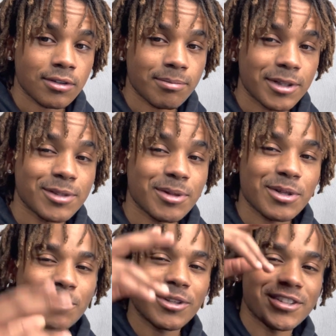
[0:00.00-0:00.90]
But it's been
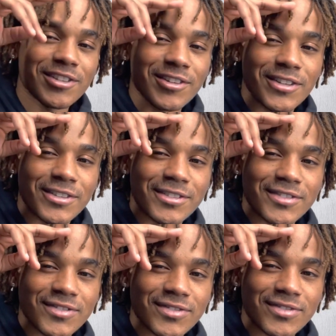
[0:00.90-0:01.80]
your boy, Gerio.
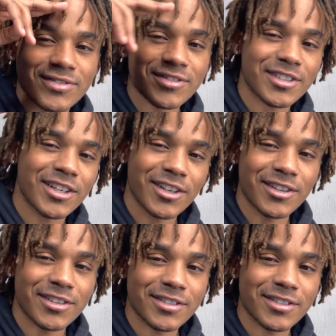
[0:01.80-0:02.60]
You know?